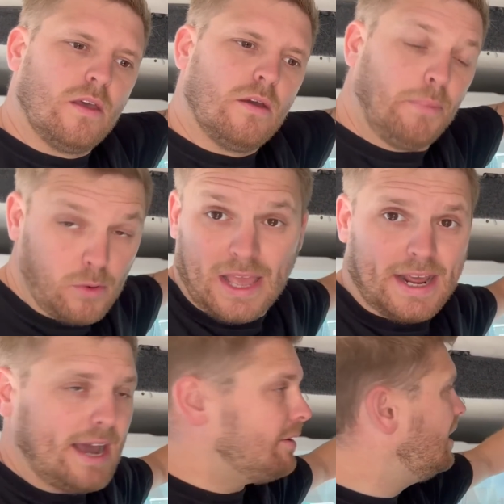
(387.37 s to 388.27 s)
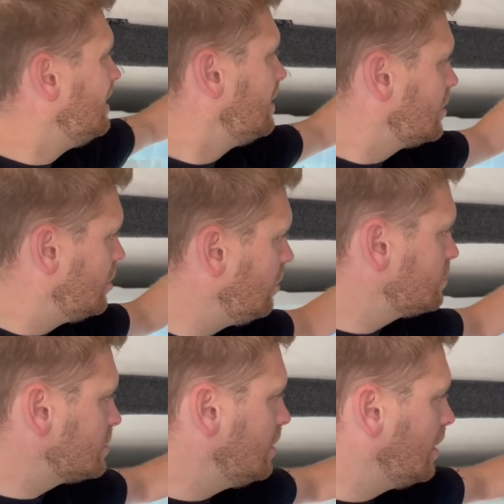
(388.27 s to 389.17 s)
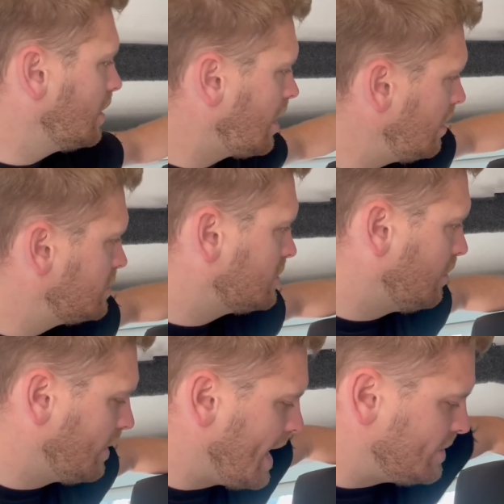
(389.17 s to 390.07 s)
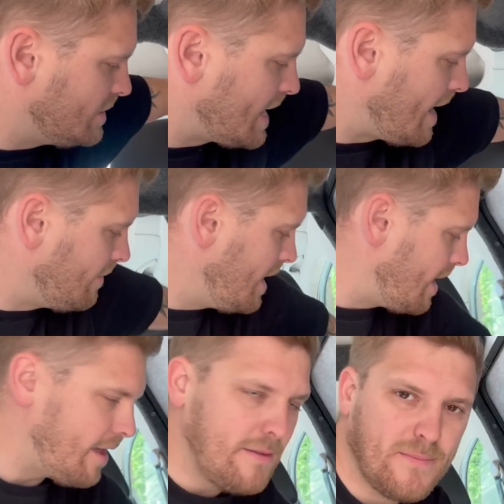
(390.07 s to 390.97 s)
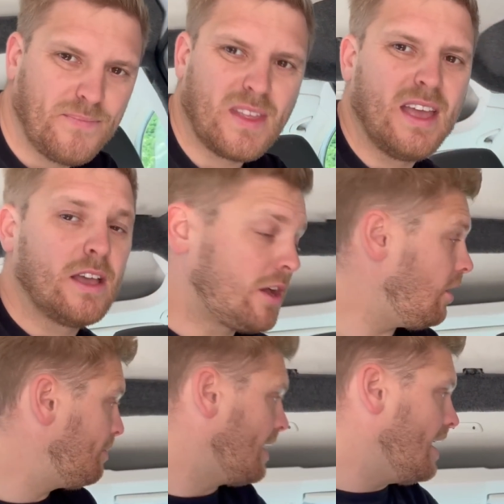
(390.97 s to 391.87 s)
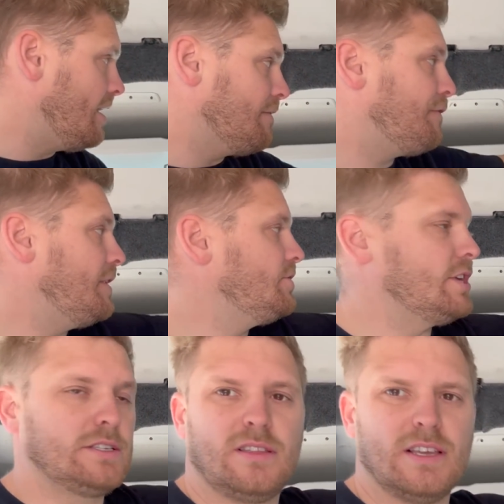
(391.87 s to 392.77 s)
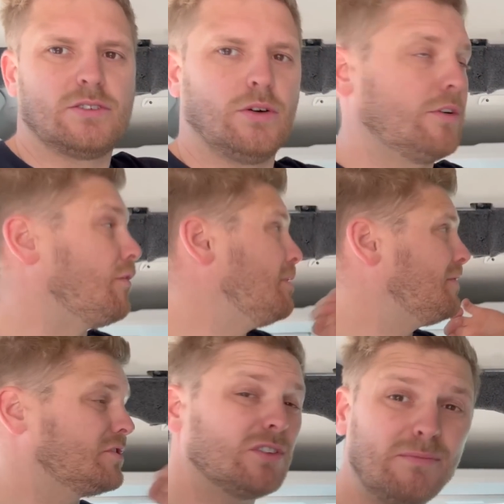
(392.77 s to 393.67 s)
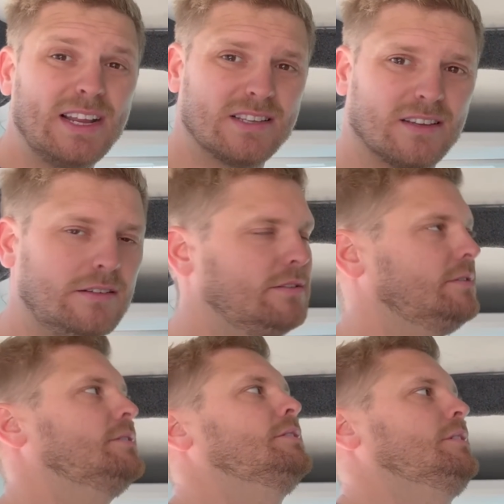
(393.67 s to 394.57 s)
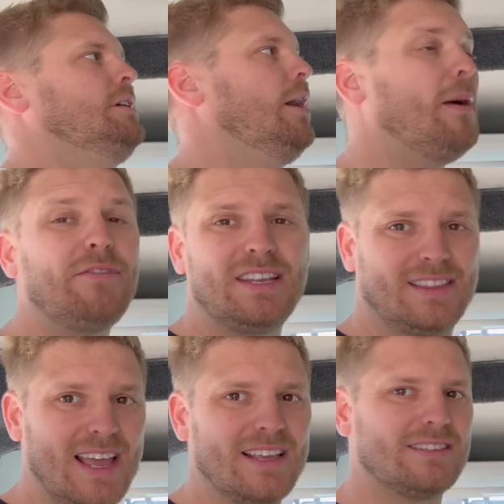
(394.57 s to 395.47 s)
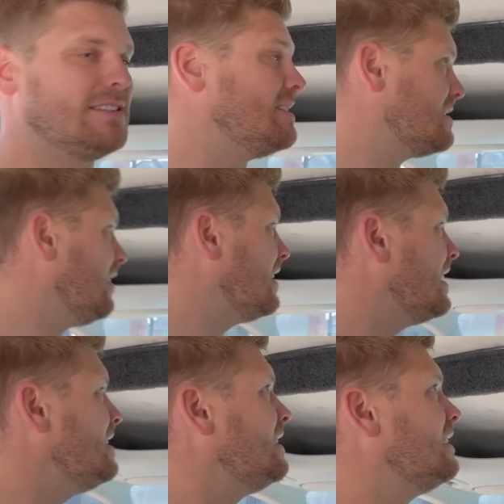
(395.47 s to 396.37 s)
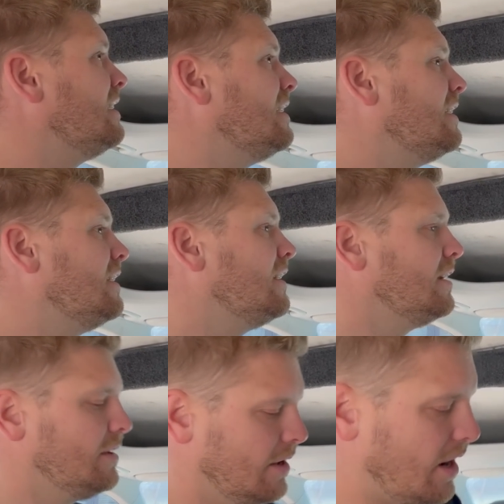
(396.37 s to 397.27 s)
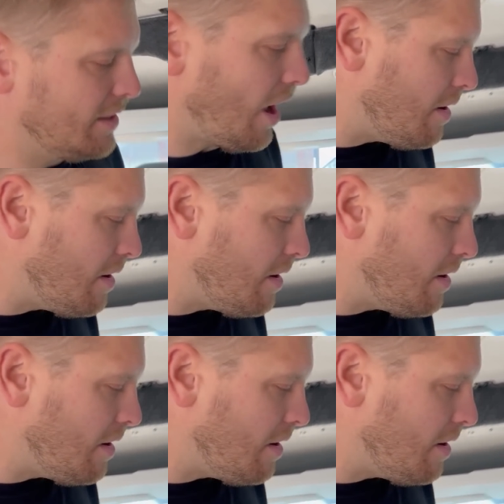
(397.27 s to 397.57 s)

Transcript: bulkhead out, cut close to all the edges down here, carpet it, and it finishes this corner off. But for some reason, whoever did this has decided, I don't